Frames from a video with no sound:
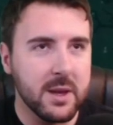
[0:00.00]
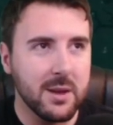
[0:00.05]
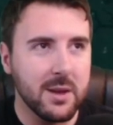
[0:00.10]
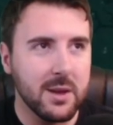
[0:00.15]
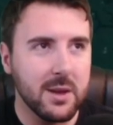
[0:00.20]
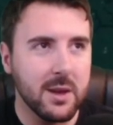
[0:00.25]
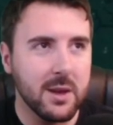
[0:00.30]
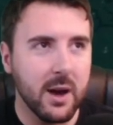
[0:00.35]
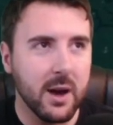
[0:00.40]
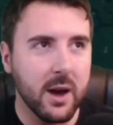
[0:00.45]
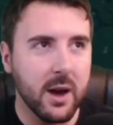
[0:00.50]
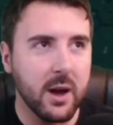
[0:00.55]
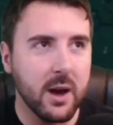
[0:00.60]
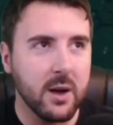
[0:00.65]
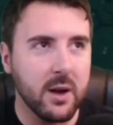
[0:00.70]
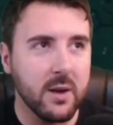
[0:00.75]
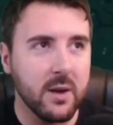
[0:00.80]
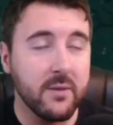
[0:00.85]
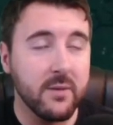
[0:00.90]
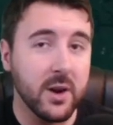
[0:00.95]
would be
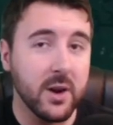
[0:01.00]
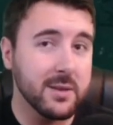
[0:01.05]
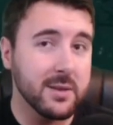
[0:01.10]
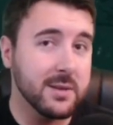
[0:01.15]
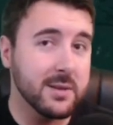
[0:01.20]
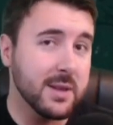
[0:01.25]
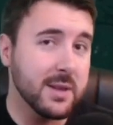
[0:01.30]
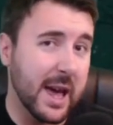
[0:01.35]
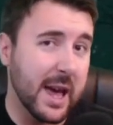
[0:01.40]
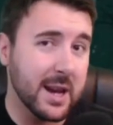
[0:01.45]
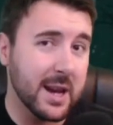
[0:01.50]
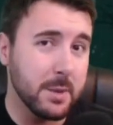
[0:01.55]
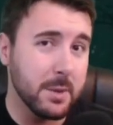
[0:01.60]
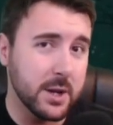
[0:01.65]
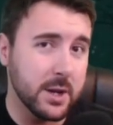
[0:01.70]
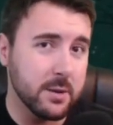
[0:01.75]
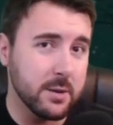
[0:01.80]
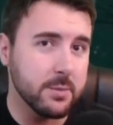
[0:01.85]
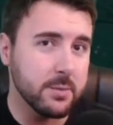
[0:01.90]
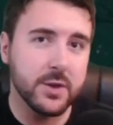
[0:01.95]
uh, a fun
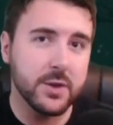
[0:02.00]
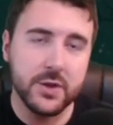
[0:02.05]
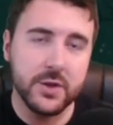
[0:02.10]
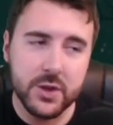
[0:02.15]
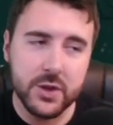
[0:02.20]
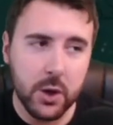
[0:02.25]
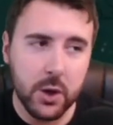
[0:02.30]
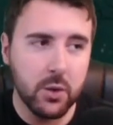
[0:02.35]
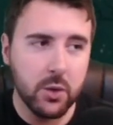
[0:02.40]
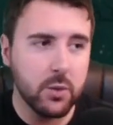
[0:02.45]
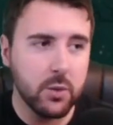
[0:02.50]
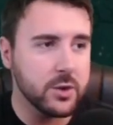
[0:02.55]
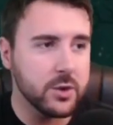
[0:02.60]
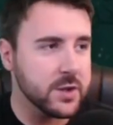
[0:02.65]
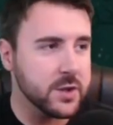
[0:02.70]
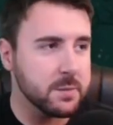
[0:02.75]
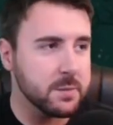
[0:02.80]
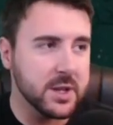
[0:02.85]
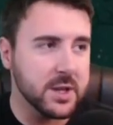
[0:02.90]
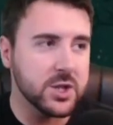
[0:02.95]
element, but two
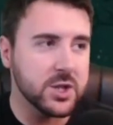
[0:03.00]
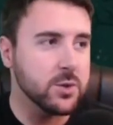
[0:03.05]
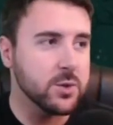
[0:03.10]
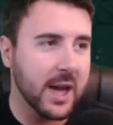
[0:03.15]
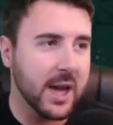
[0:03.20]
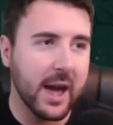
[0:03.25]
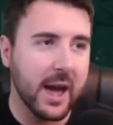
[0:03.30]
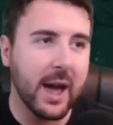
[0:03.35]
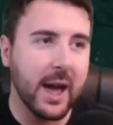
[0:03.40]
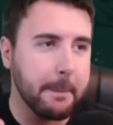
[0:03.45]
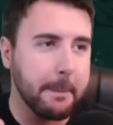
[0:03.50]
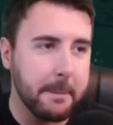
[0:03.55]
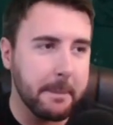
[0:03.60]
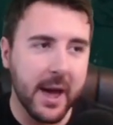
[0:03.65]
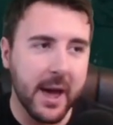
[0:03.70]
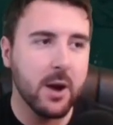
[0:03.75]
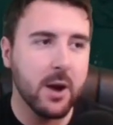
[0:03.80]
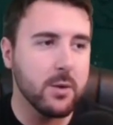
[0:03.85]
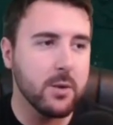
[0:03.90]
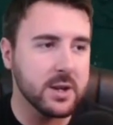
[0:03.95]
just means you get a
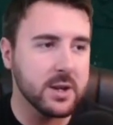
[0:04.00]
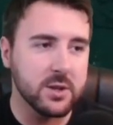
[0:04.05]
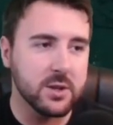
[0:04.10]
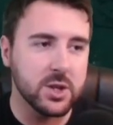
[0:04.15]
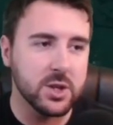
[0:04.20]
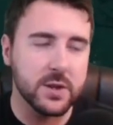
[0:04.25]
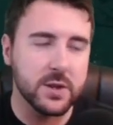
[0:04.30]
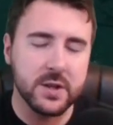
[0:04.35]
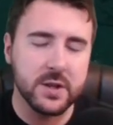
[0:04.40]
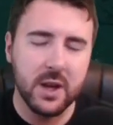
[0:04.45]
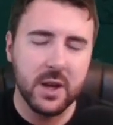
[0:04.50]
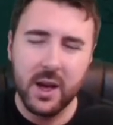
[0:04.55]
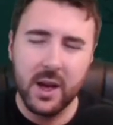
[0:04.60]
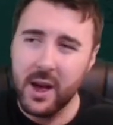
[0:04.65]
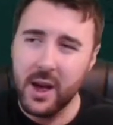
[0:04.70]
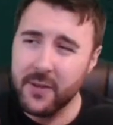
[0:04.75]
pair of ninjas.